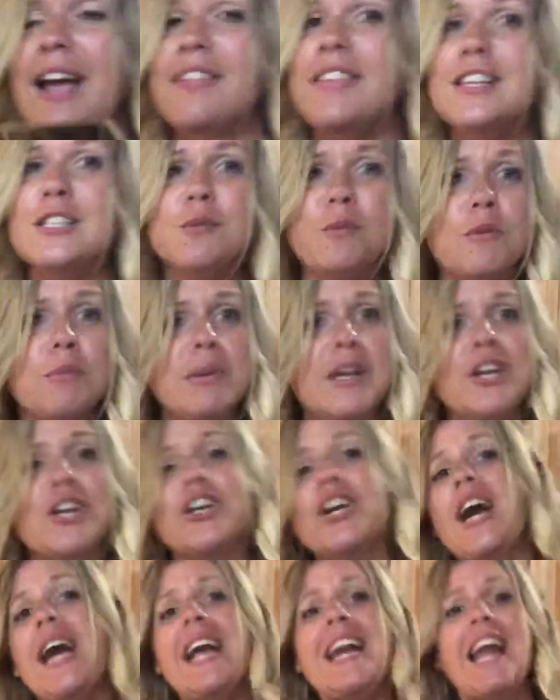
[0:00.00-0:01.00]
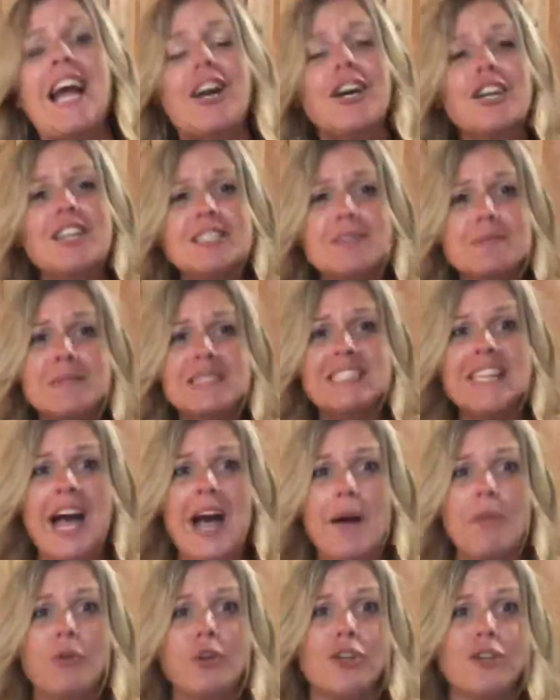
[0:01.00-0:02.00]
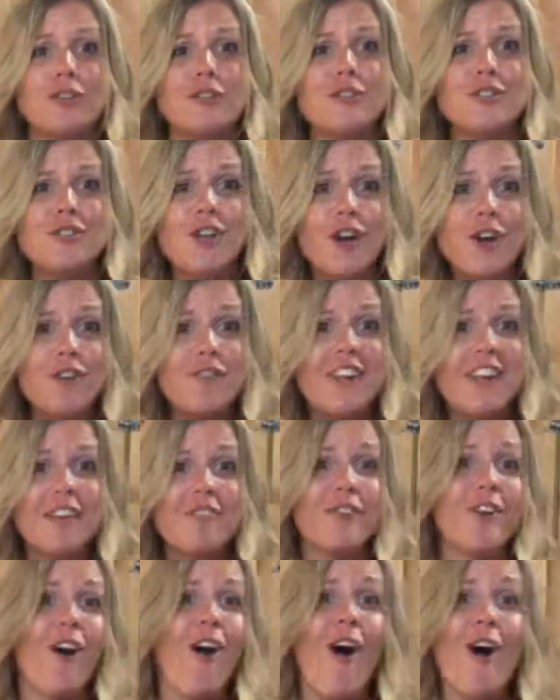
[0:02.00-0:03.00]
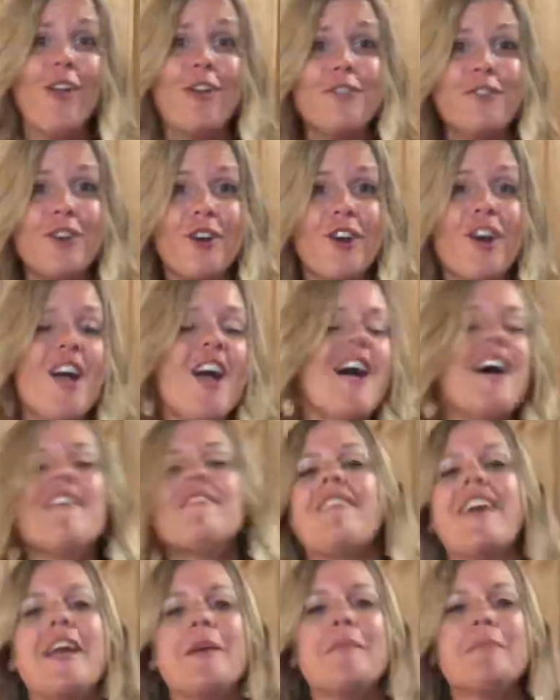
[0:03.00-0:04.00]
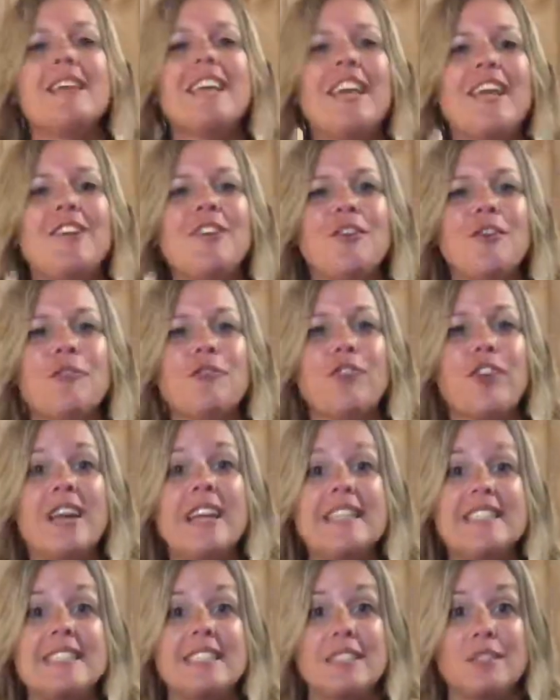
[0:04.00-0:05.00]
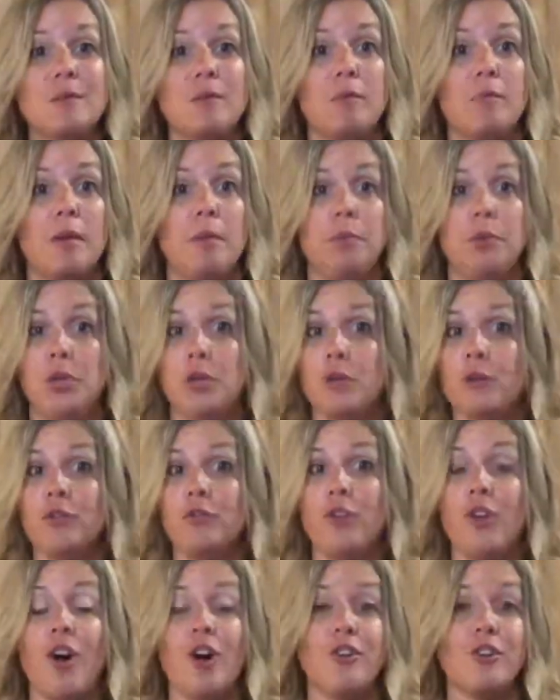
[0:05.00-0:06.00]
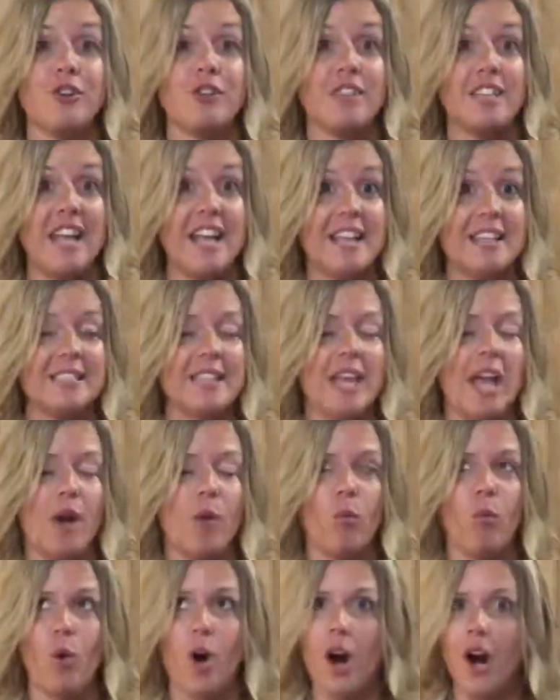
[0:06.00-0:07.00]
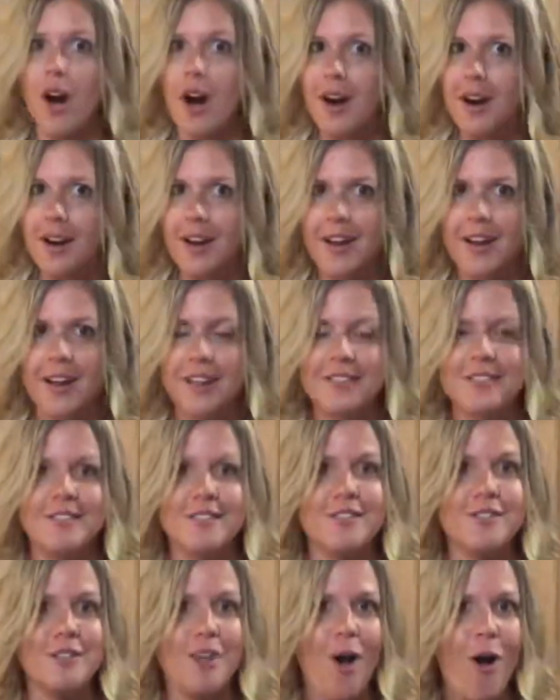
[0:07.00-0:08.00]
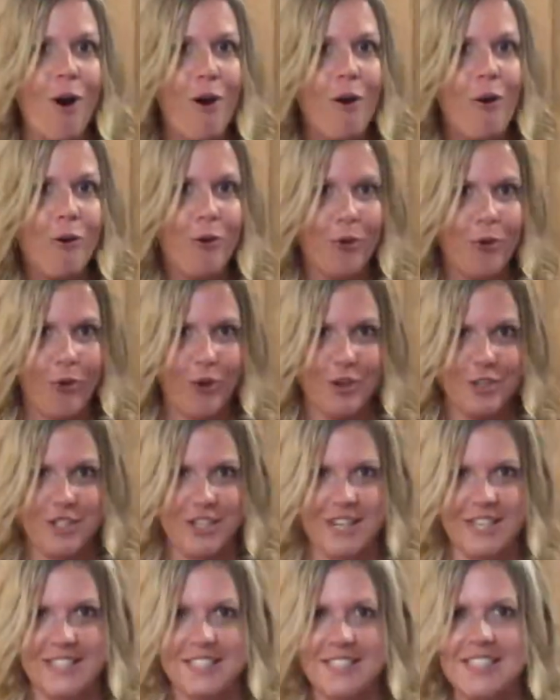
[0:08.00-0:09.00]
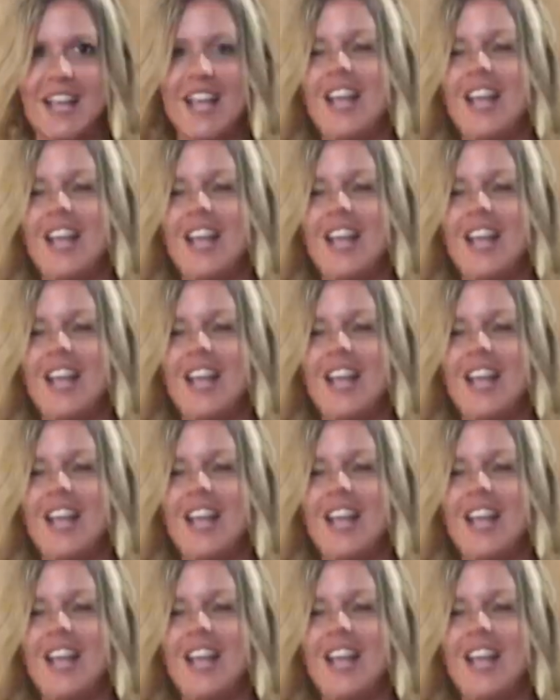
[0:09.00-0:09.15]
This would be great at Christmas time when you're serving for all of your family and your friends. This would be beautiful on your desk at work. So gorgeous.